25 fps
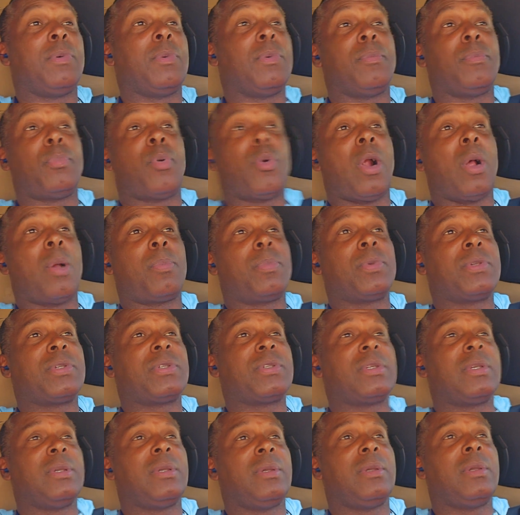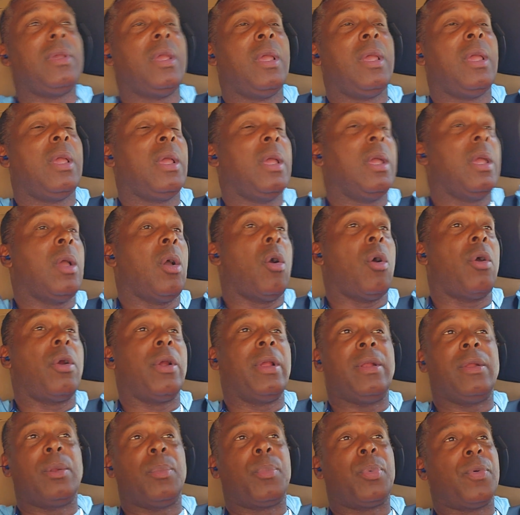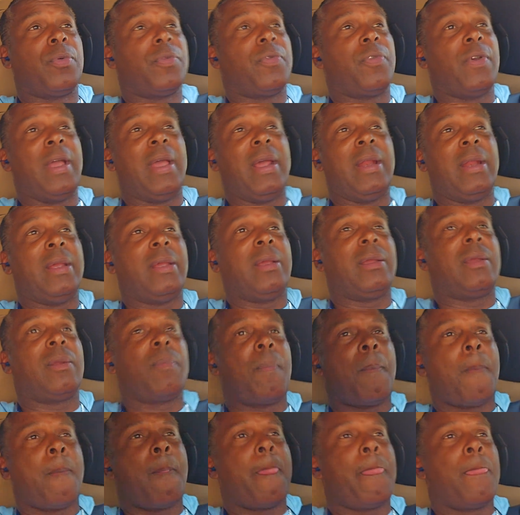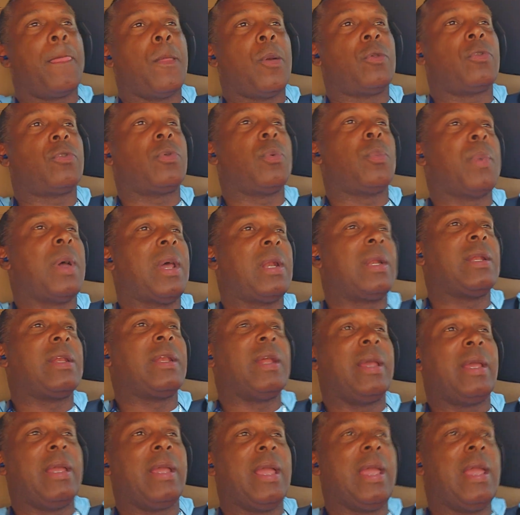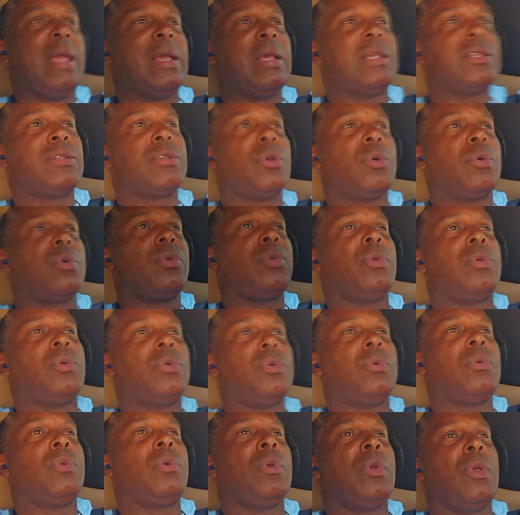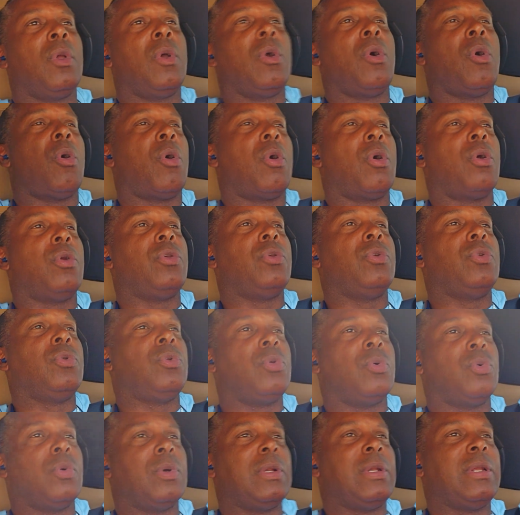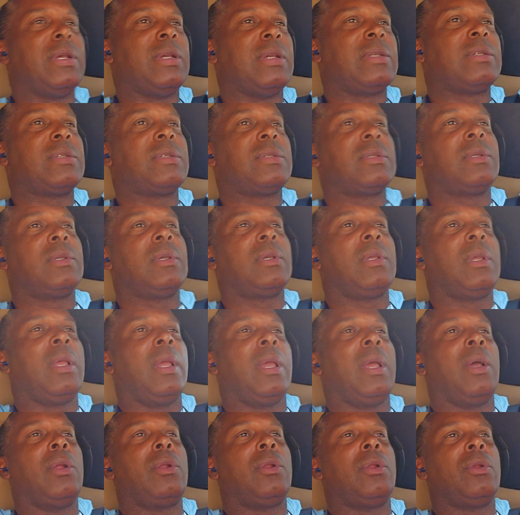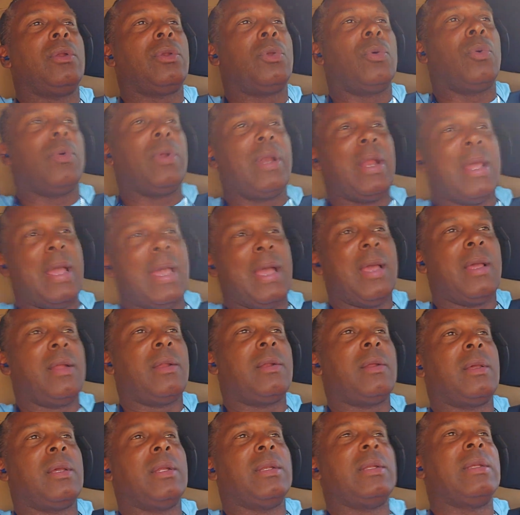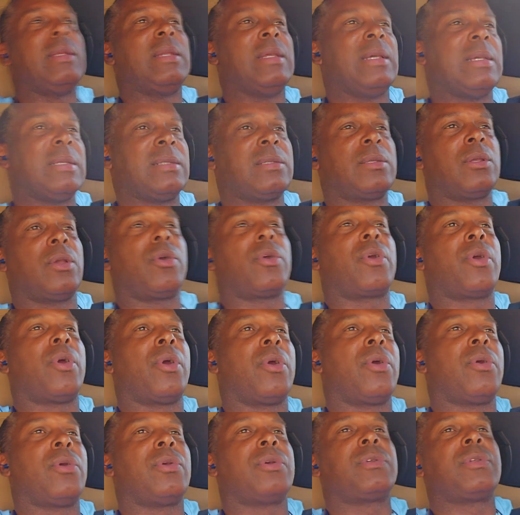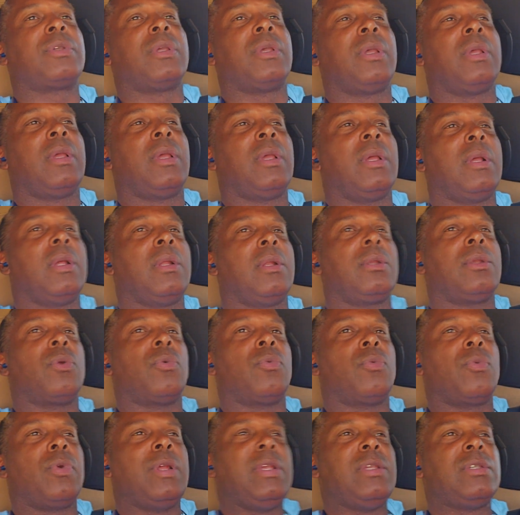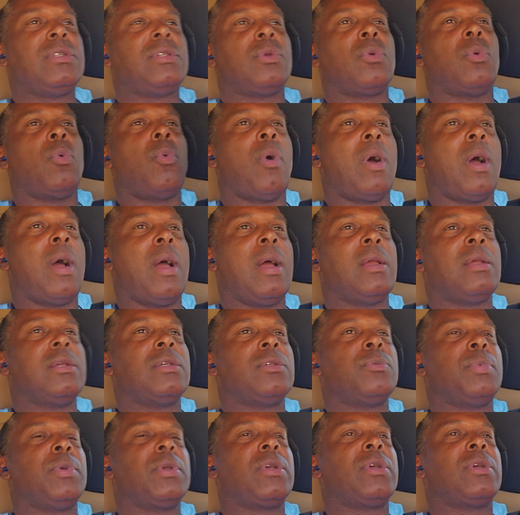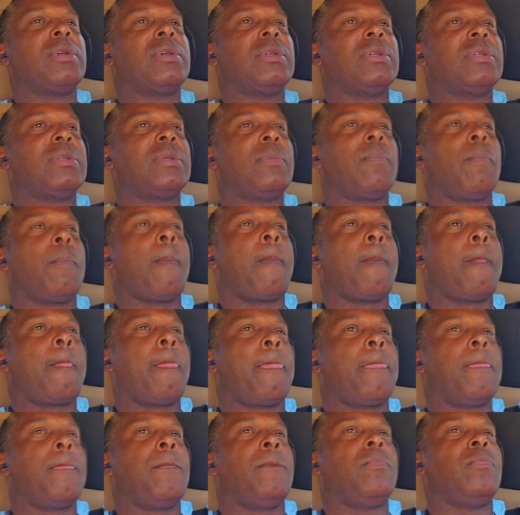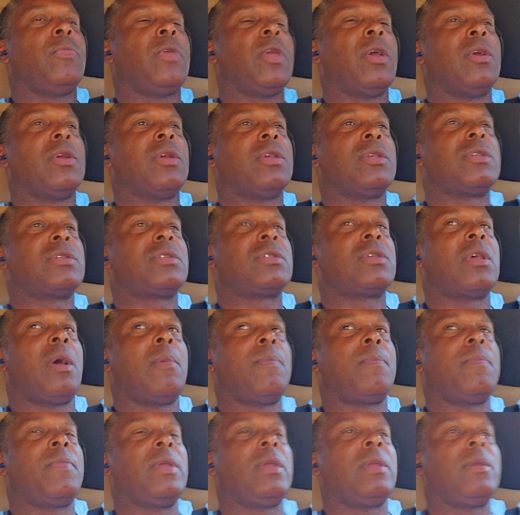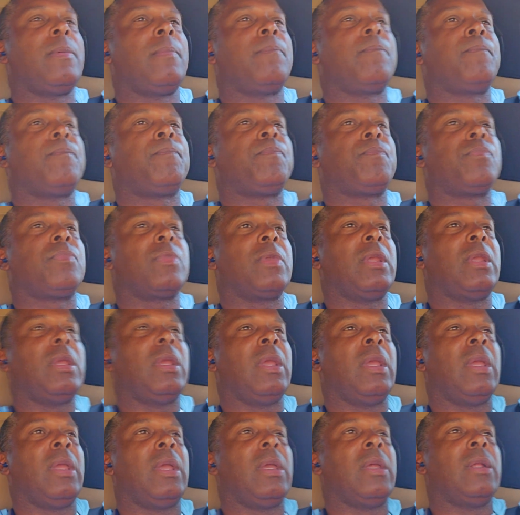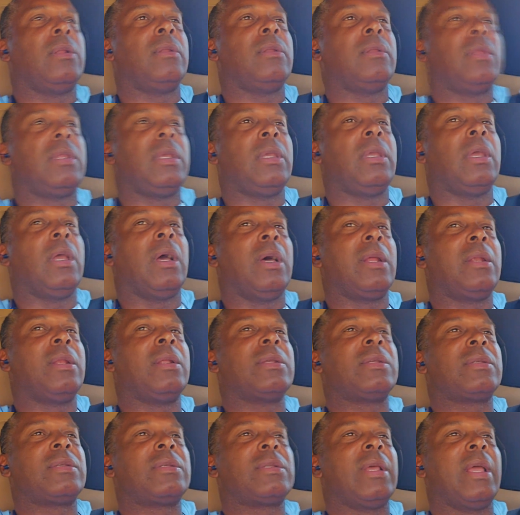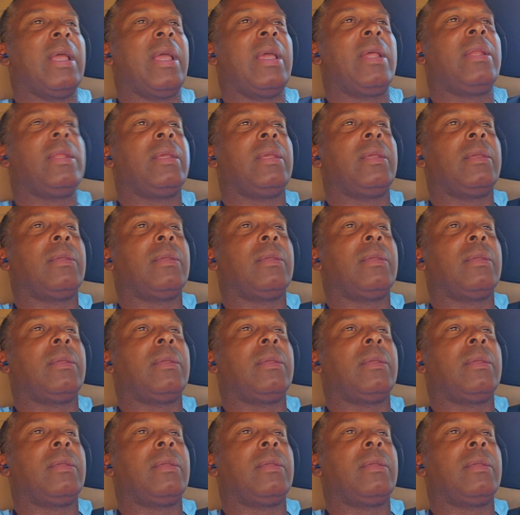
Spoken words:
prophecy or in the prophetic, somebody laying hands on you, or you doing this, doing that, and this occurs. The reason why is because there is something in the understanding